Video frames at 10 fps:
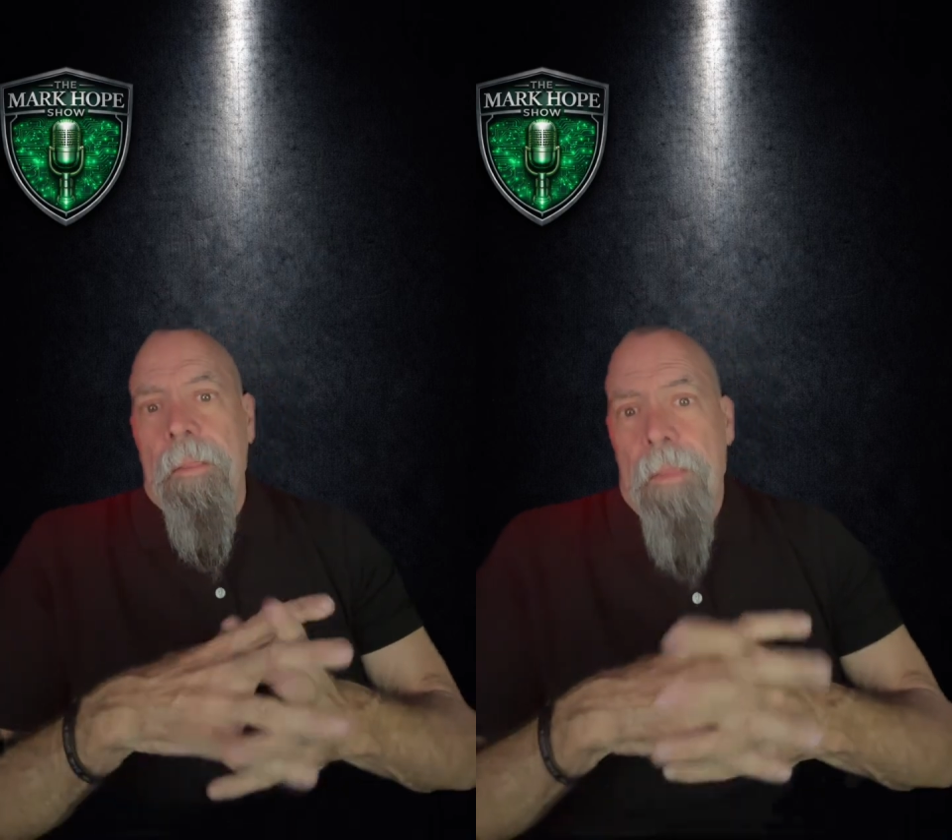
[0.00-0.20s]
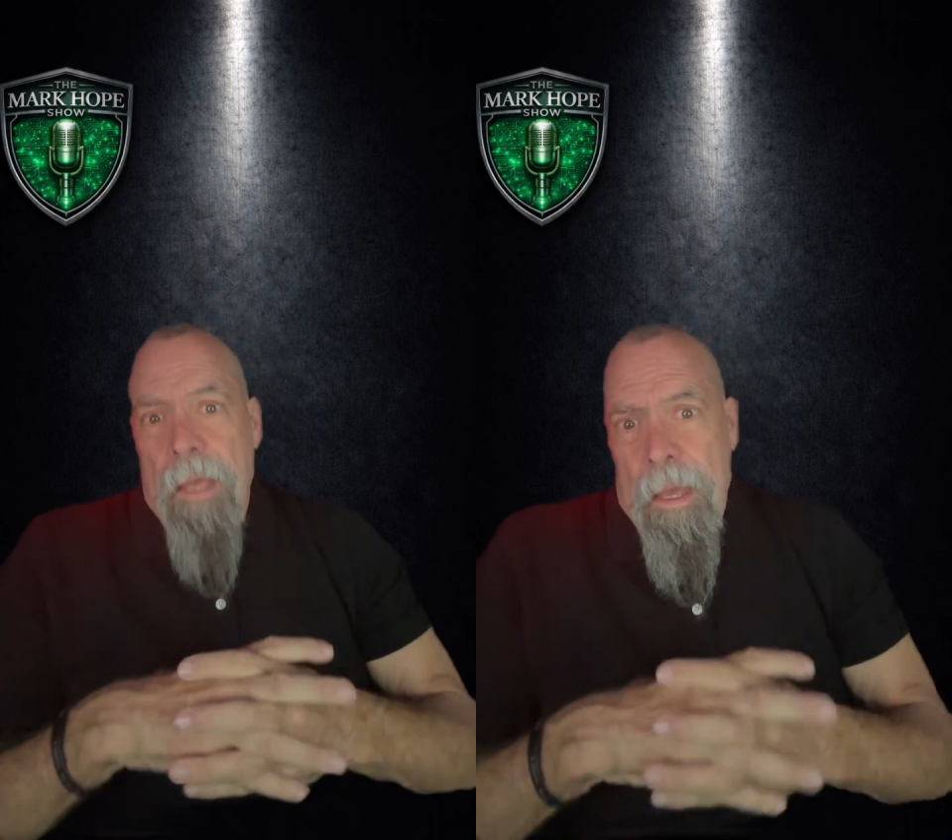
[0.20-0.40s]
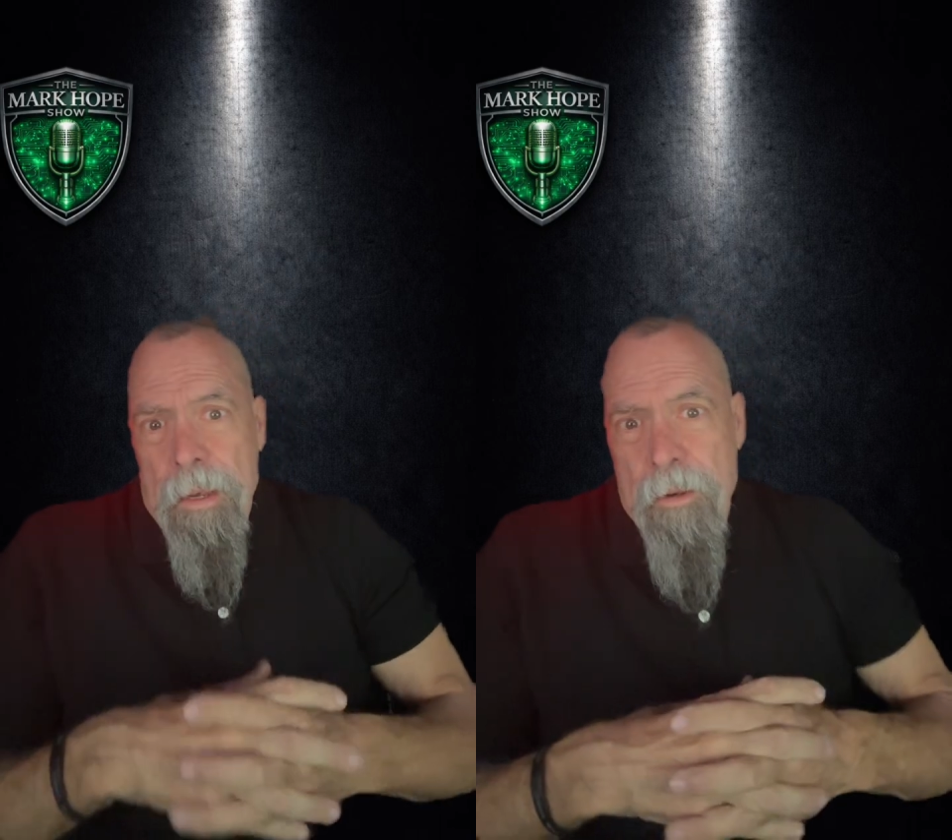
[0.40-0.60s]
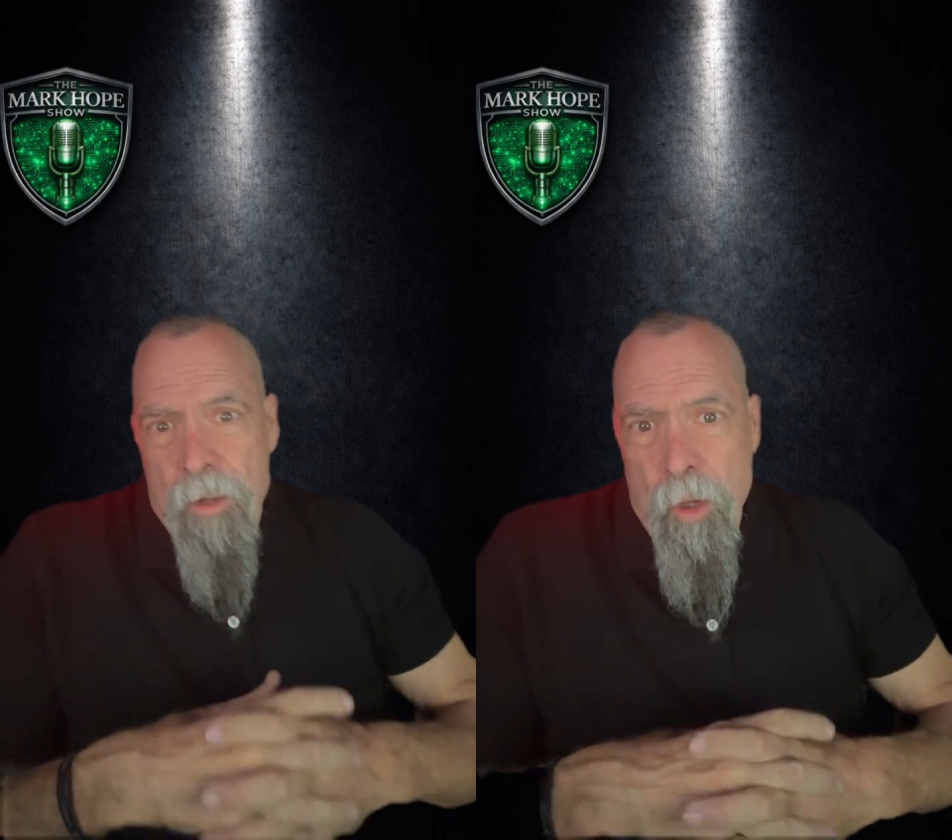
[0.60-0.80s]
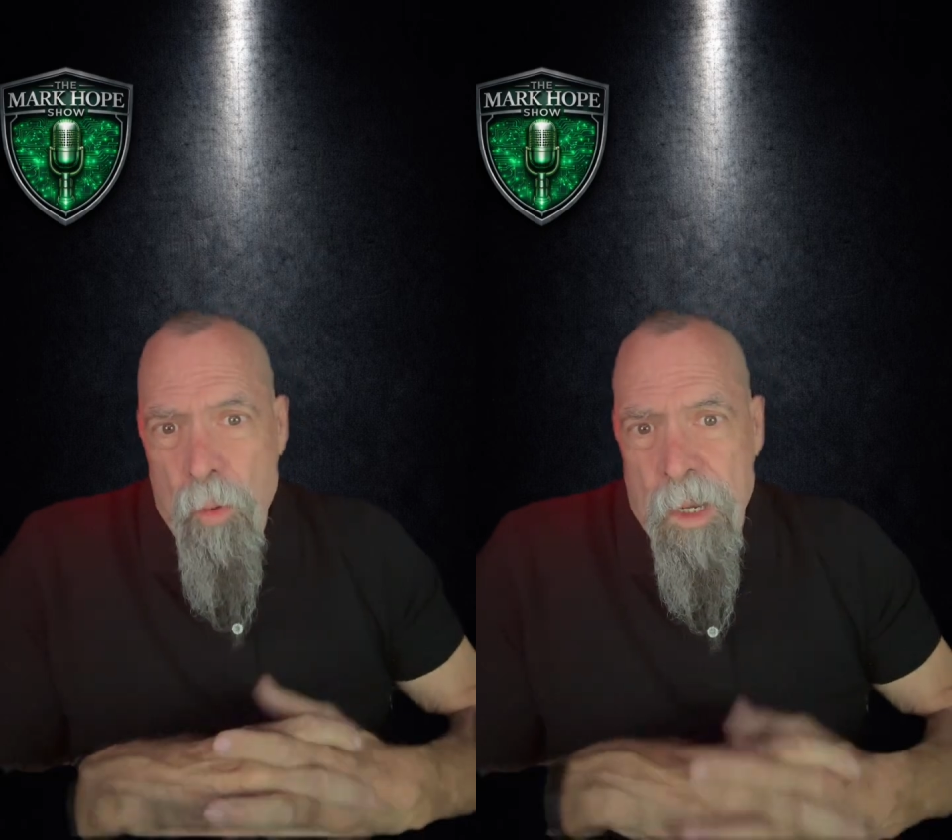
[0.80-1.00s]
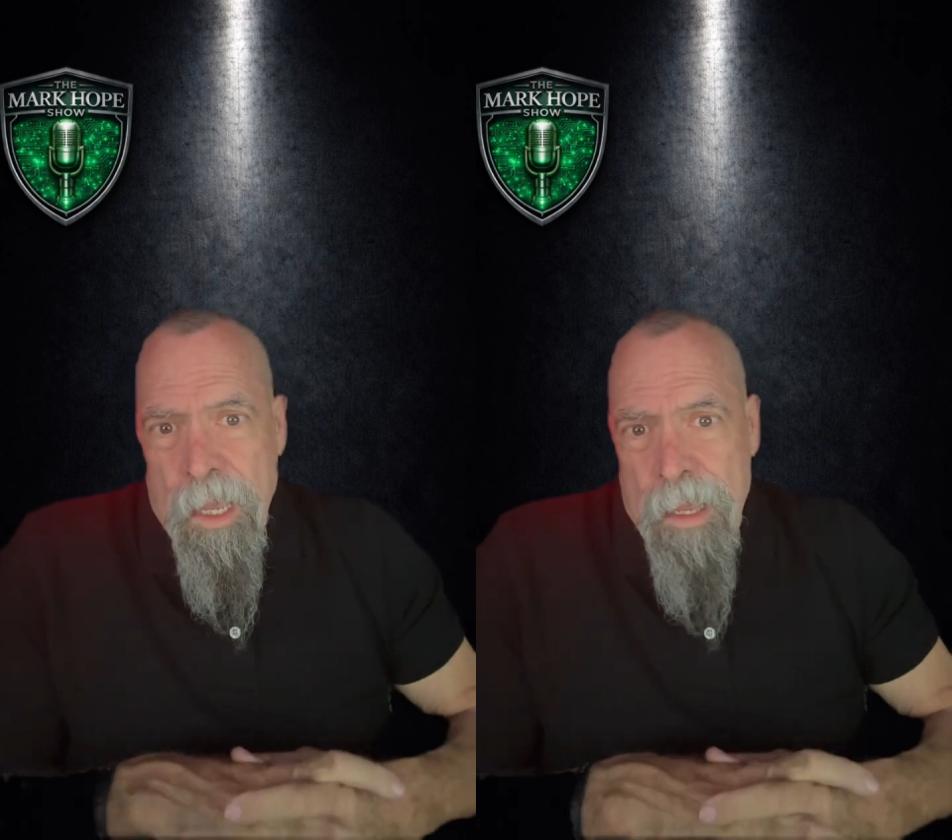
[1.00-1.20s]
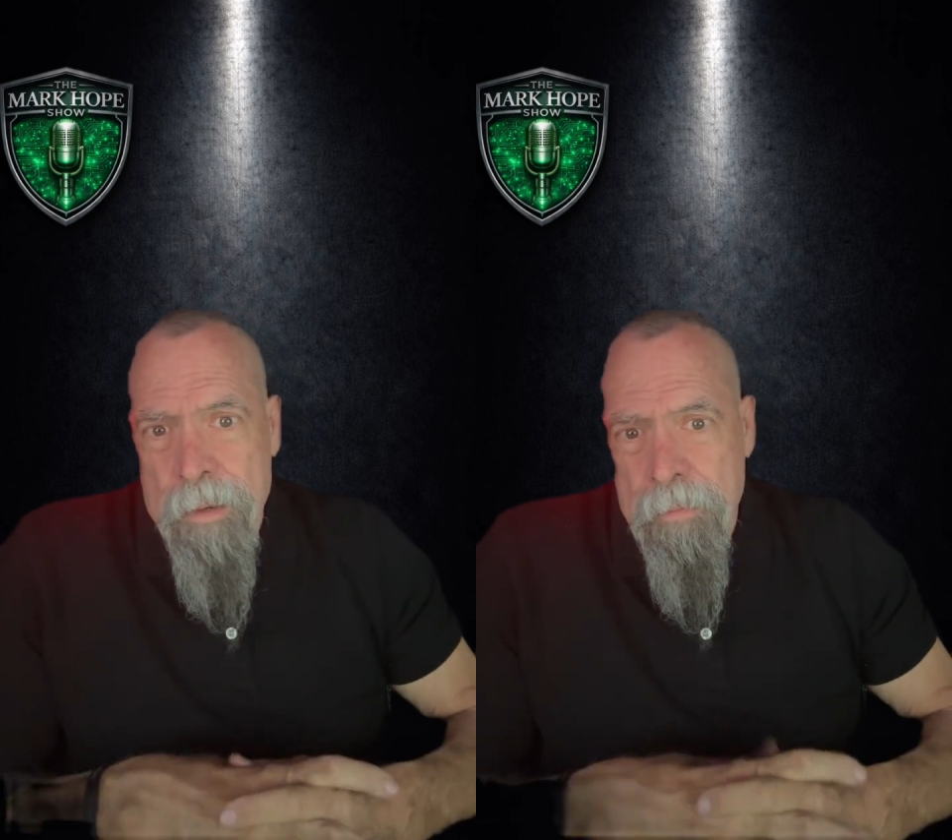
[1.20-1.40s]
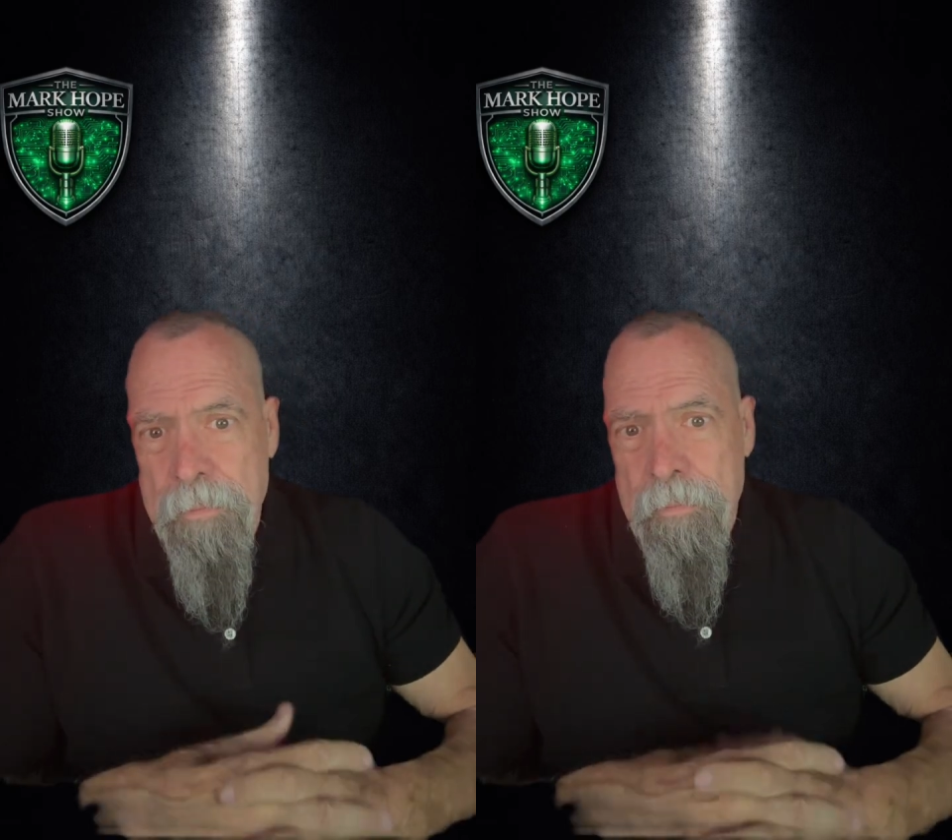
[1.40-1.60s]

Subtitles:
that you can